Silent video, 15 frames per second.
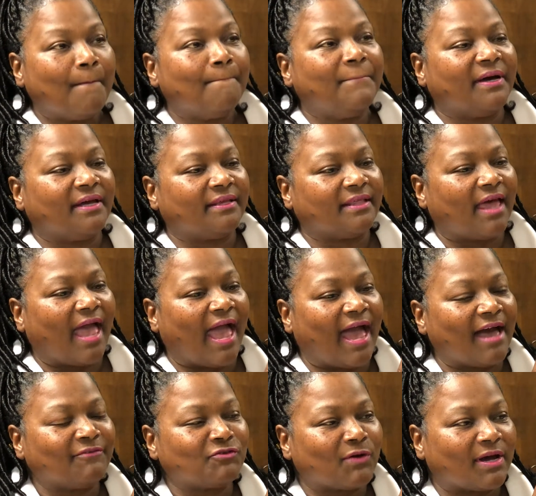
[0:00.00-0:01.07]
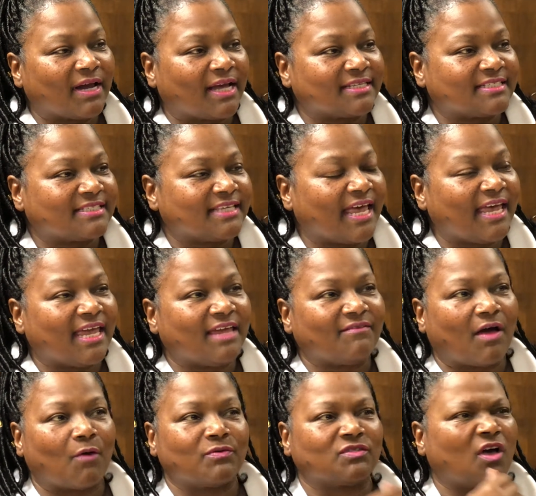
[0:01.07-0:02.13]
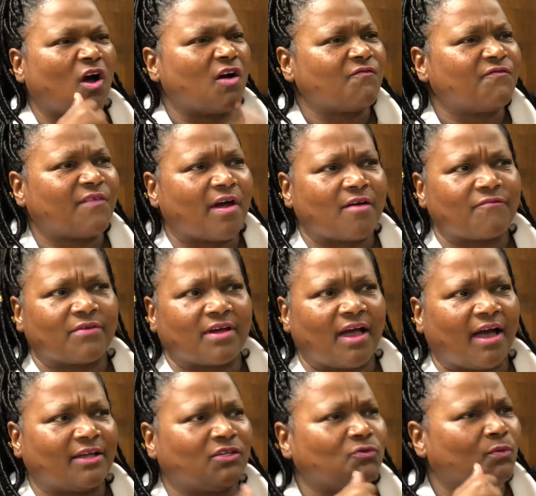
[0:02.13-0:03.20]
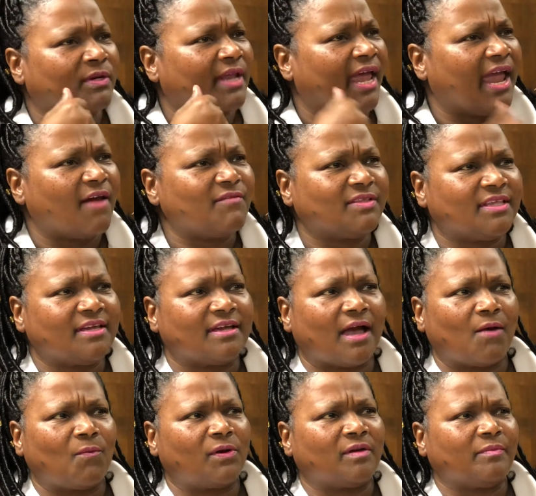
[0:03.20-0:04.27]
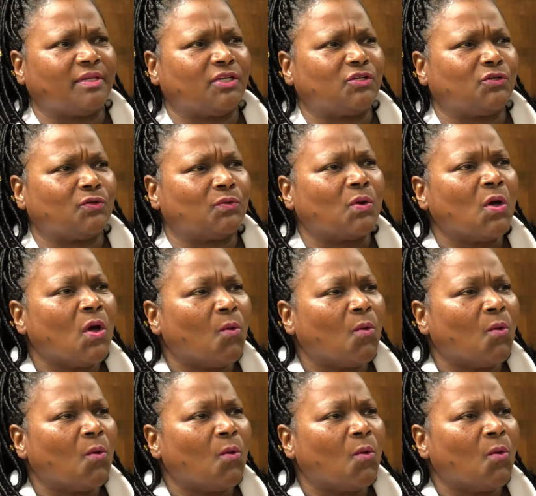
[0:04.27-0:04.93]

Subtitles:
But after I got saved, I was on fire for God, doing everything God wanted me to do.